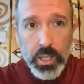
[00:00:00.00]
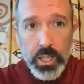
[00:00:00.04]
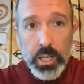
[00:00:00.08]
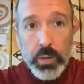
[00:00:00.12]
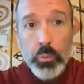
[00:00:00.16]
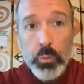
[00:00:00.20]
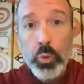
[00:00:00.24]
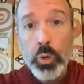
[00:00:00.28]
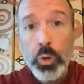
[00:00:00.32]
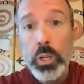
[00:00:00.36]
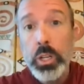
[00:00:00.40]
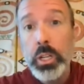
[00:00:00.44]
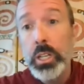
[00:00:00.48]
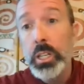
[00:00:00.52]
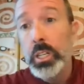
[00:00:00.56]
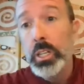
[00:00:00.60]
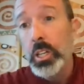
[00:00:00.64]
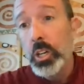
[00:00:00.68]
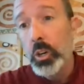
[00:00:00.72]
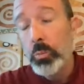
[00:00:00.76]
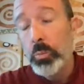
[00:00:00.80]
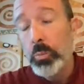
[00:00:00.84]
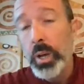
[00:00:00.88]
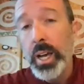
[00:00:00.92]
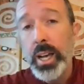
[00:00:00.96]
and we're going to
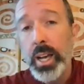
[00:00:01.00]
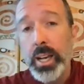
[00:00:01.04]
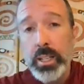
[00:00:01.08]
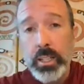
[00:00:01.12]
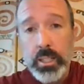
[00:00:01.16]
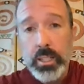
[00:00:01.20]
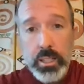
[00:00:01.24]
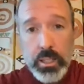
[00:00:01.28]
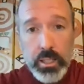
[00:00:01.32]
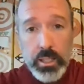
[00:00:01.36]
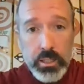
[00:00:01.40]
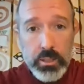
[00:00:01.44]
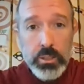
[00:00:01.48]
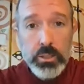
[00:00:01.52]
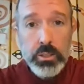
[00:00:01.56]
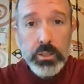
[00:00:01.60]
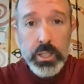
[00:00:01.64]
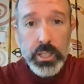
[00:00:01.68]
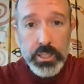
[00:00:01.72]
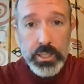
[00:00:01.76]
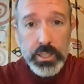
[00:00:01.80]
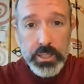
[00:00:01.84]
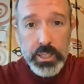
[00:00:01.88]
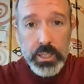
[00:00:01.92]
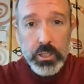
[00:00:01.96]
go back and
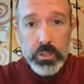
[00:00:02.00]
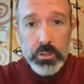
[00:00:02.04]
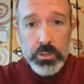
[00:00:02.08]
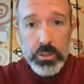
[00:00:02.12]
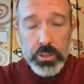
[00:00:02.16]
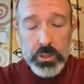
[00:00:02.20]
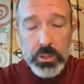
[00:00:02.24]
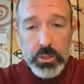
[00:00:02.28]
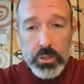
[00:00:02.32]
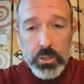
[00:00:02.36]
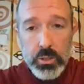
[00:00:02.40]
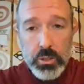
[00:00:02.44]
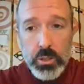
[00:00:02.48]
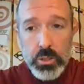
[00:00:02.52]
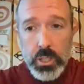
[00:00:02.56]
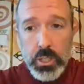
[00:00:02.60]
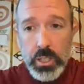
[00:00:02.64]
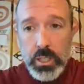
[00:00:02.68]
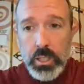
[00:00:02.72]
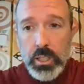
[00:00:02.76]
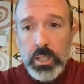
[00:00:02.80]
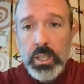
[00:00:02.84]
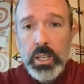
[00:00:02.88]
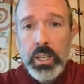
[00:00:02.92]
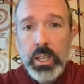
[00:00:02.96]
tell the
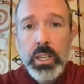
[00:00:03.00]
story